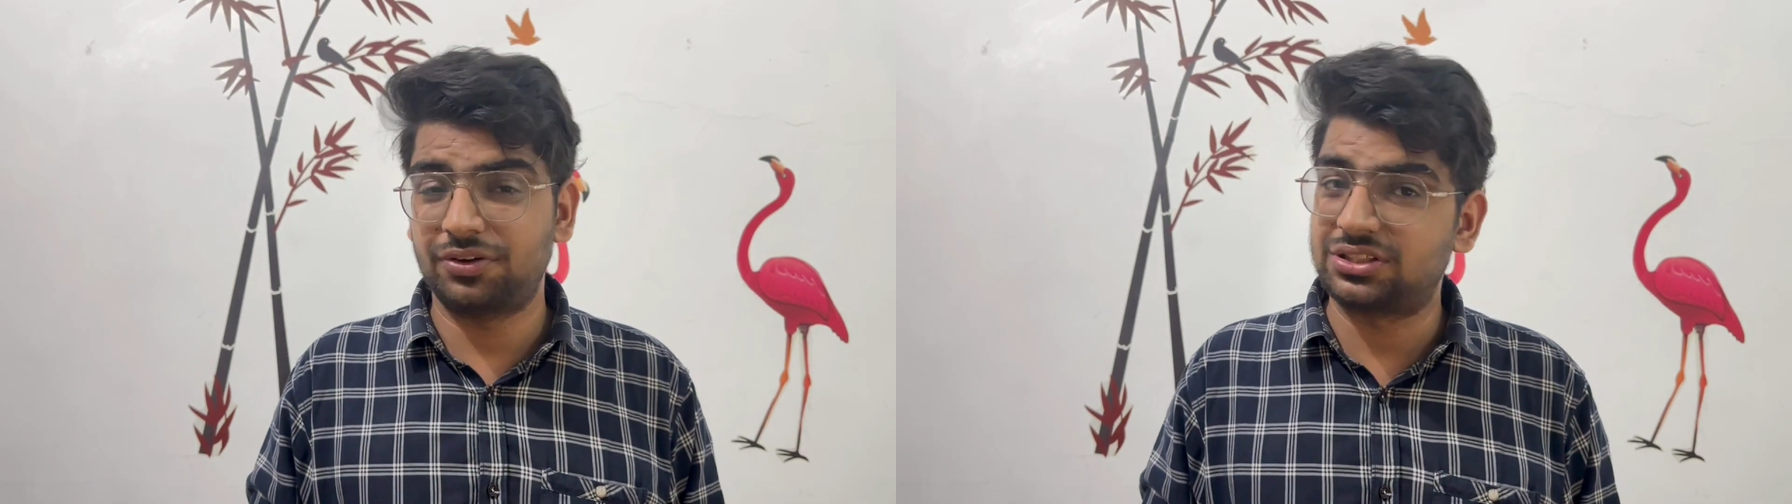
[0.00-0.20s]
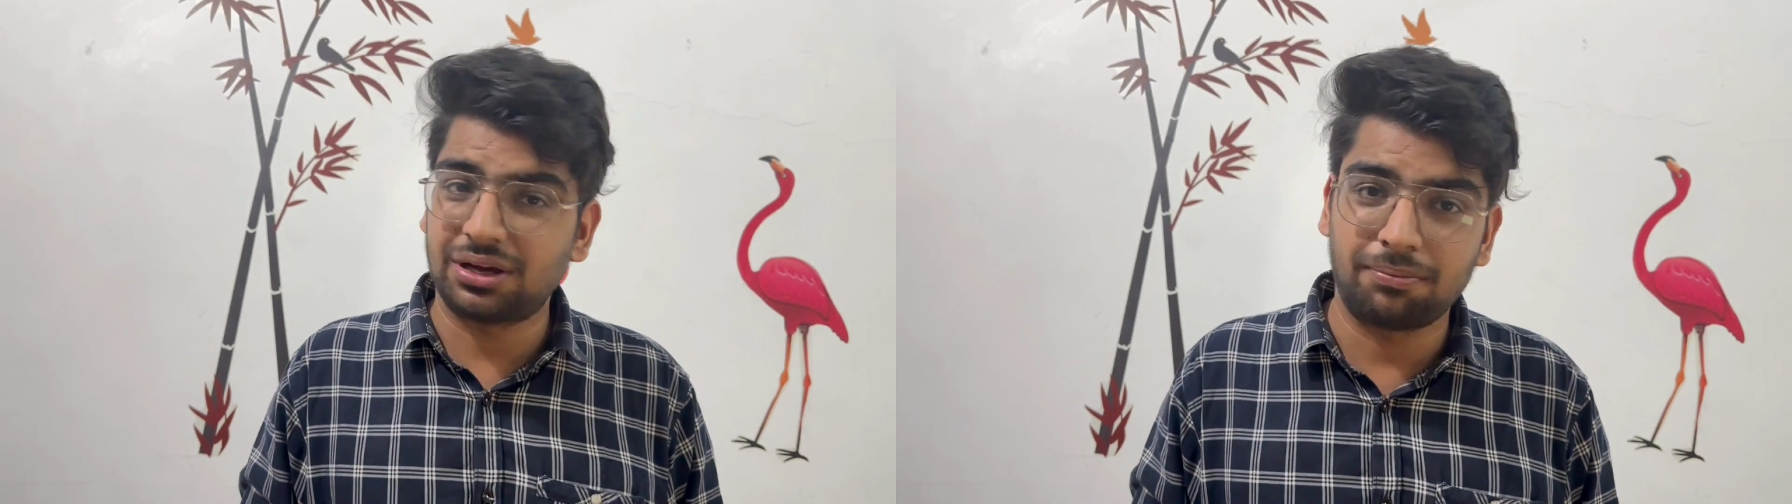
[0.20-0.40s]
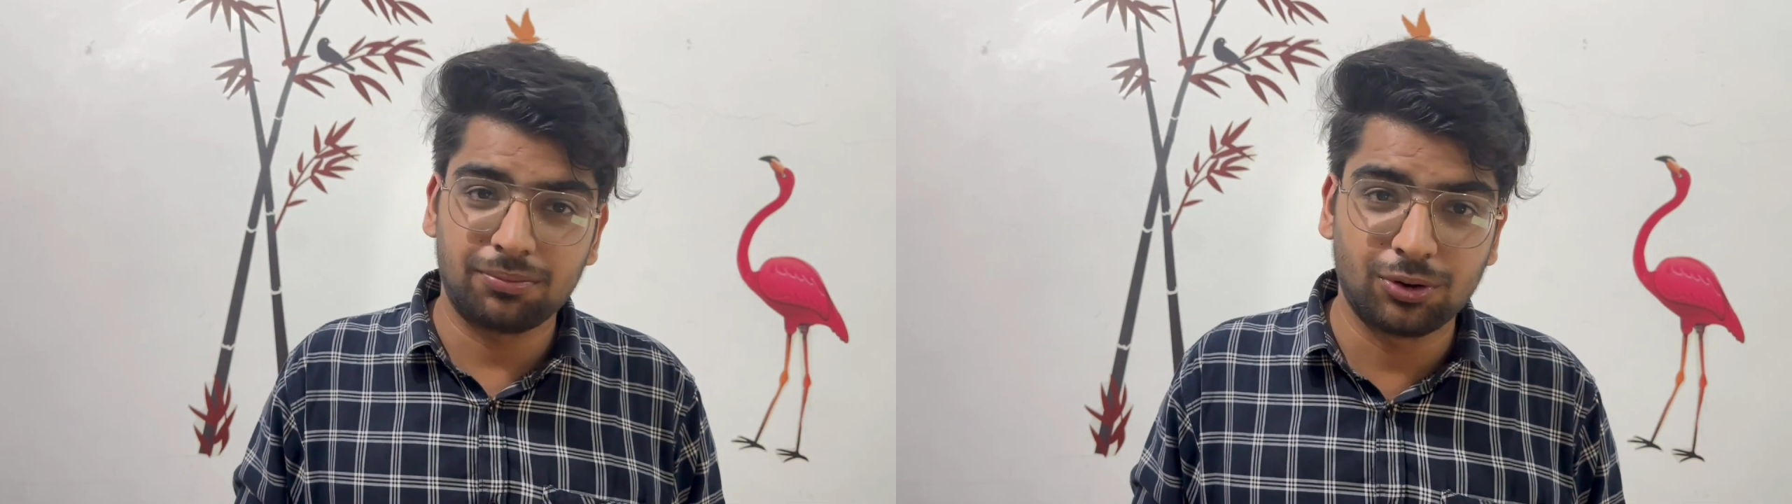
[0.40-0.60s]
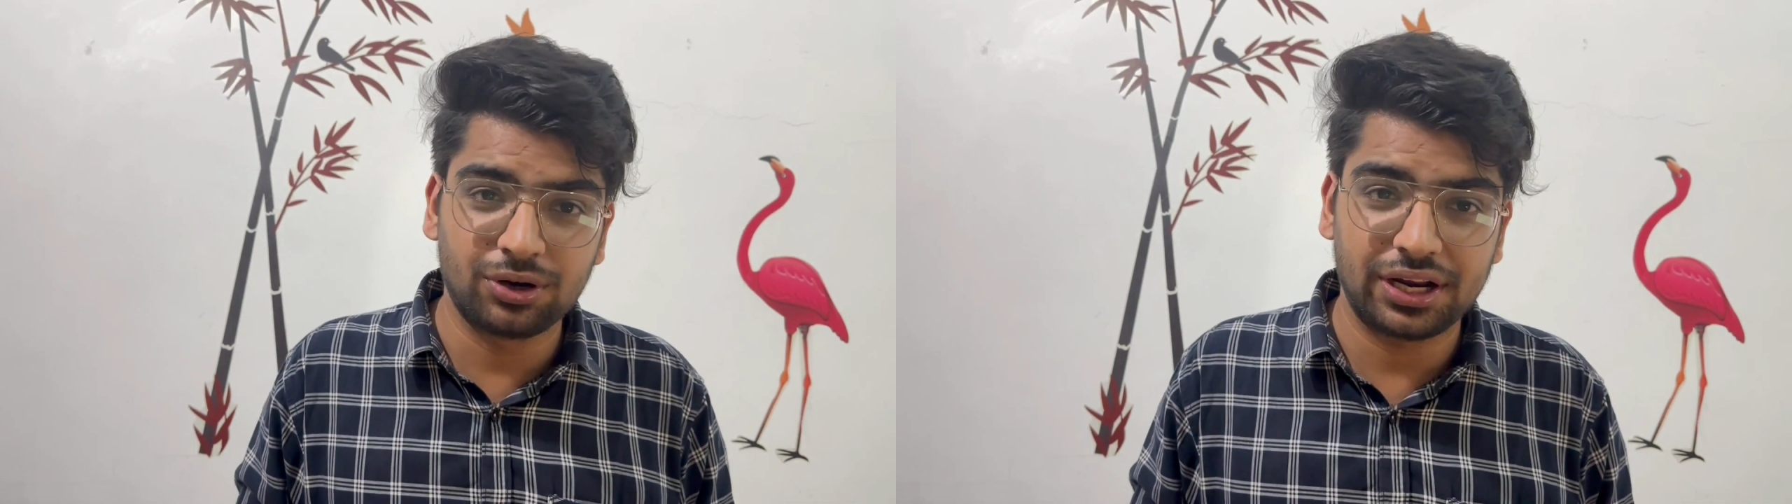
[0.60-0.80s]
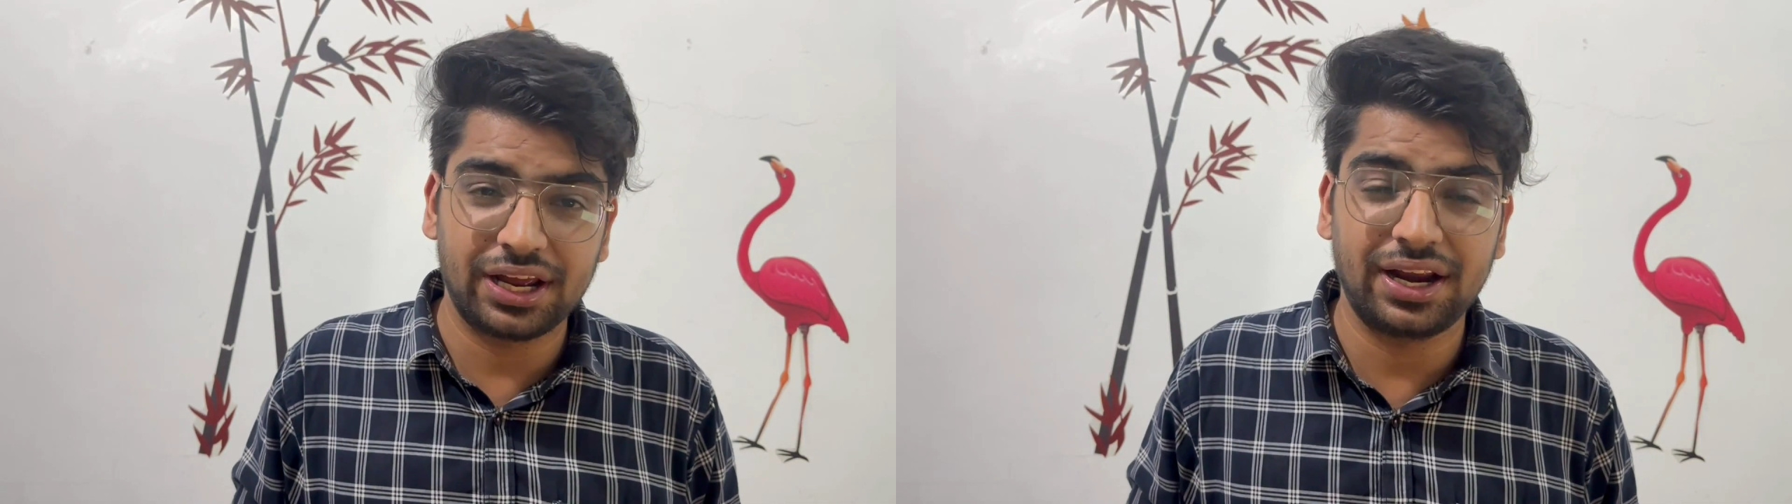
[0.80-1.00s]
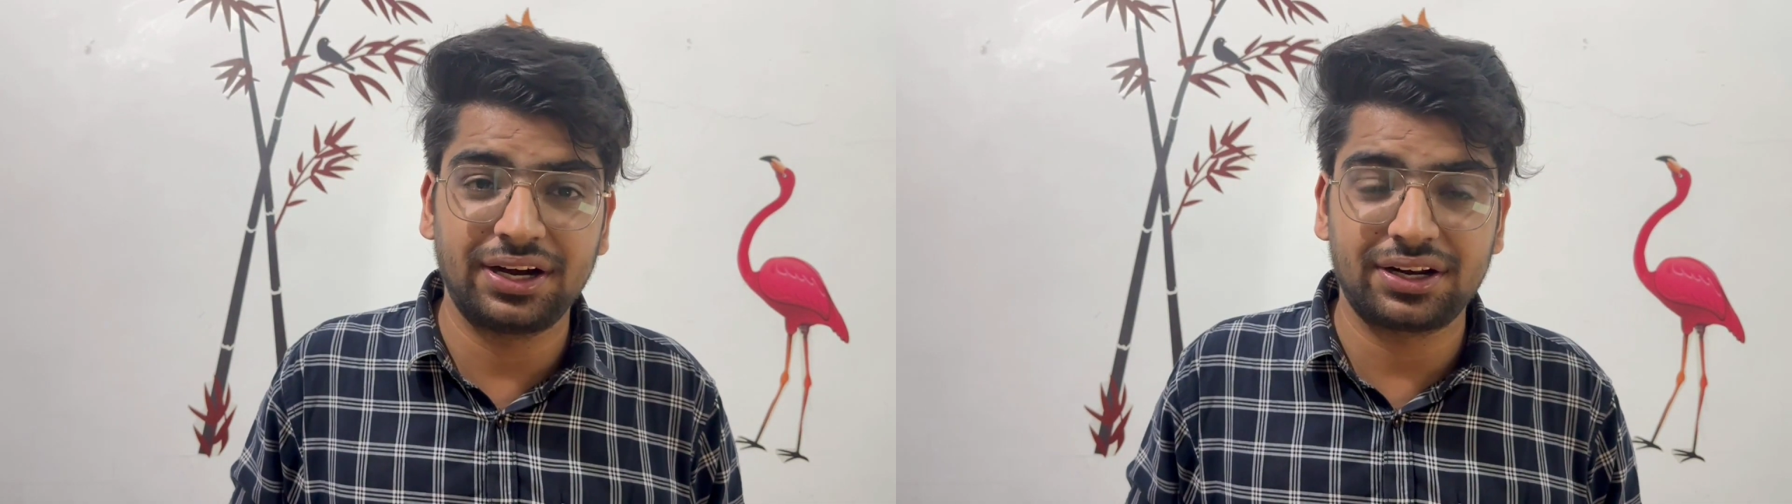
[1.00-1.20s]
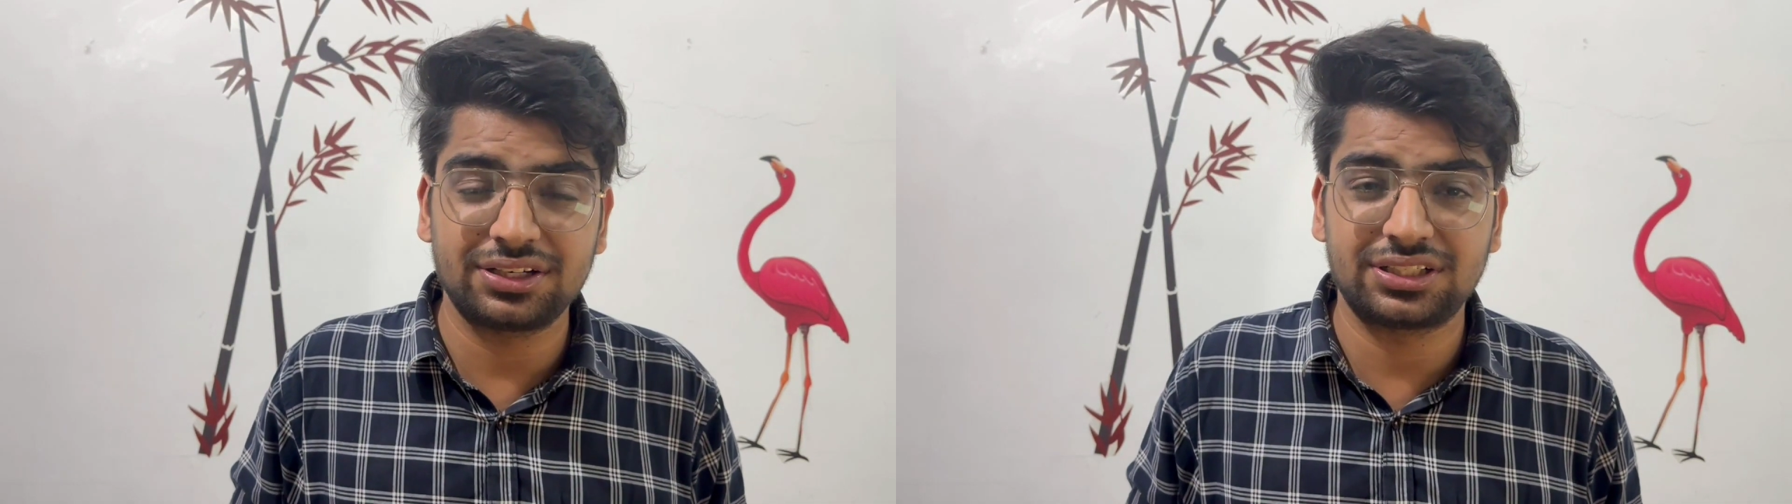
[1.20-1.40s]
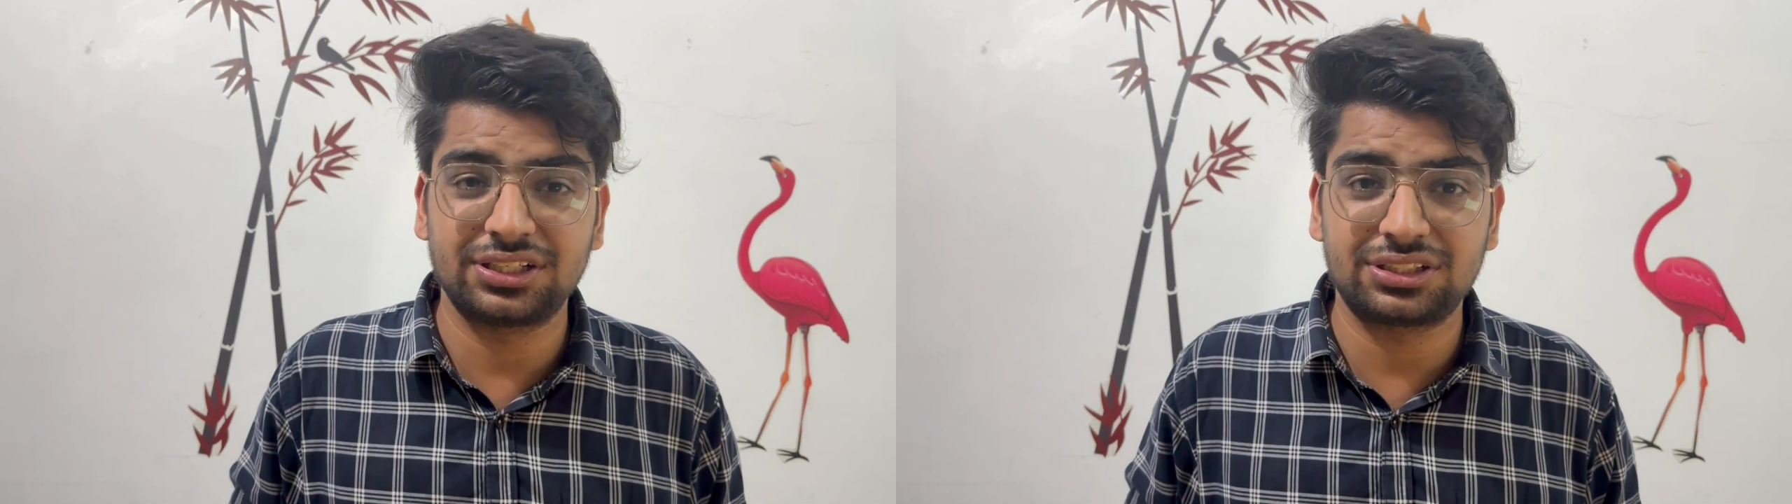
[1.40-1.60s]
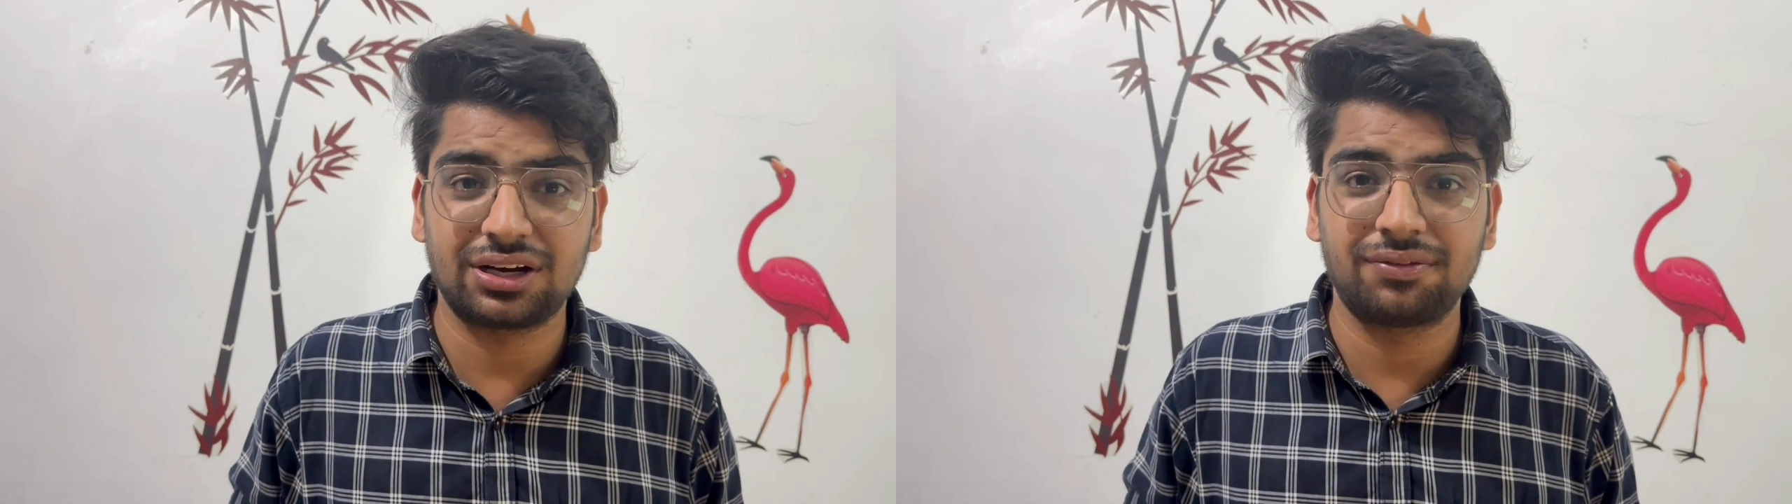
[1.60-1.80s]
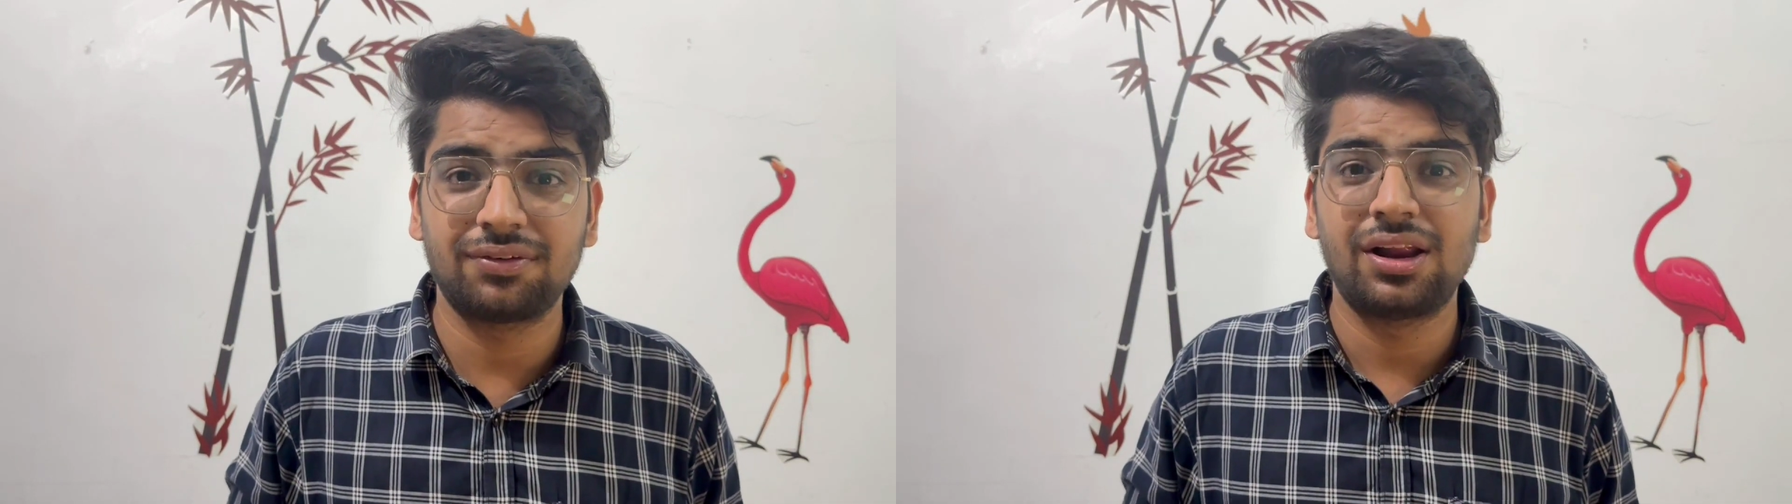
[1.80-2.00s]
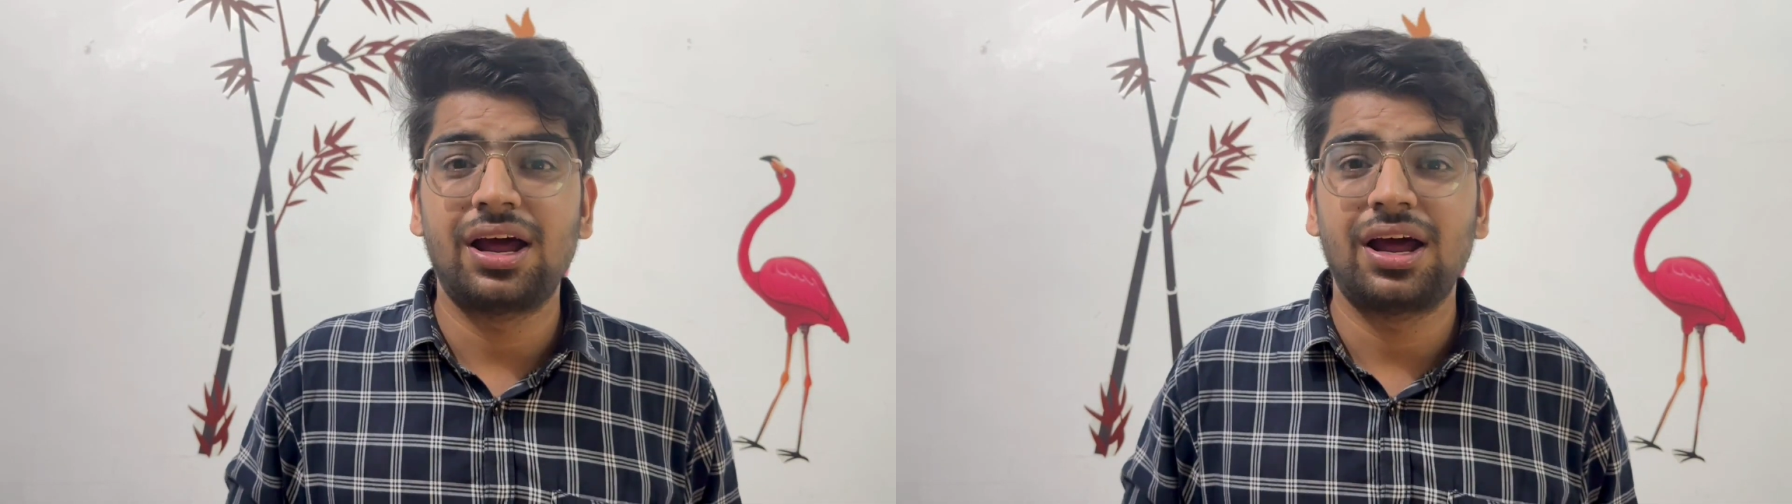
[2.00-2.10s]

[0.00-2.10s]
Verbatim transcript: with some more AI interesting stuff.